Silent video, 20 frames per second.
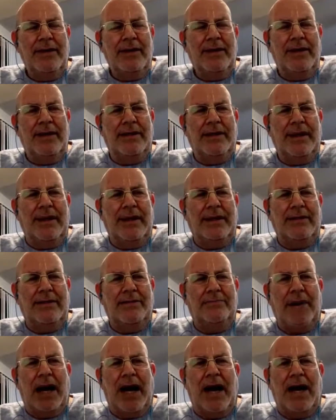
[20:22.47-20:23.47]
And then
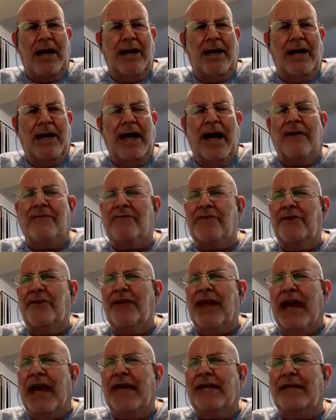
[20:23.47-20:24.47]
after
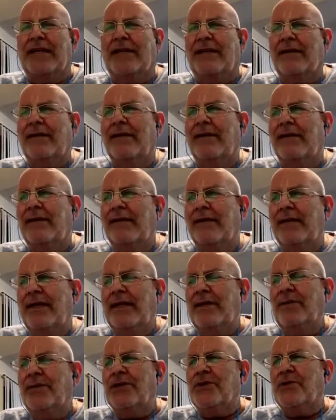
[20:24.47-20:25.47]
that,
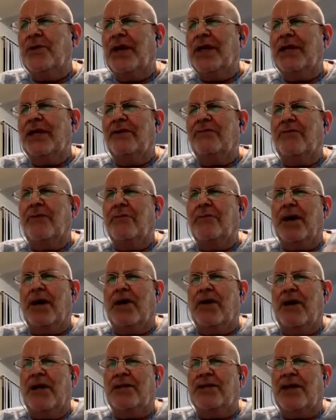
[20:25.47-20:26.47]
he was waiting for
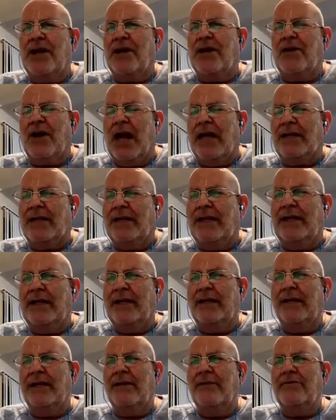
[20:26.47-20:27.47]
Makara
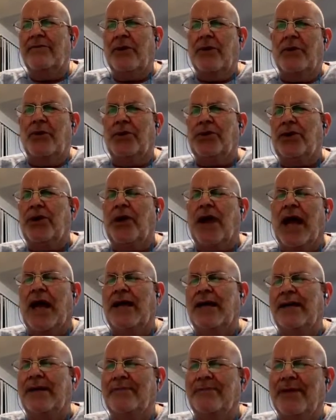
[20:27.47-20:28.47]
Sankranti for
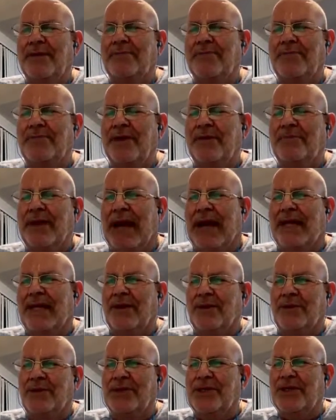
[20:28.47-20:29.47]
Uttarayanam. The
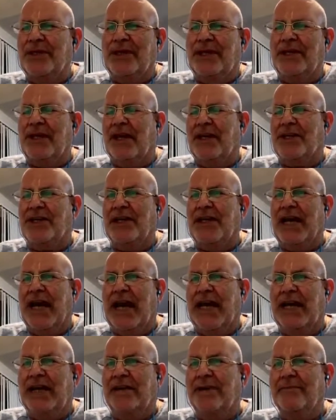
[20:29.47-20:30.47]
battle was in the
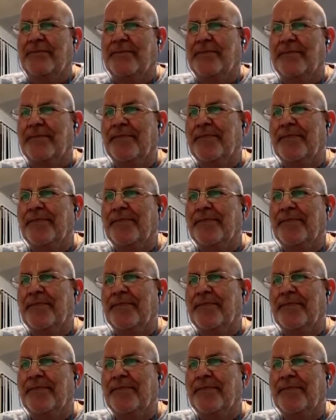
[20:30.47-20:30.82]
Dakshinayanam.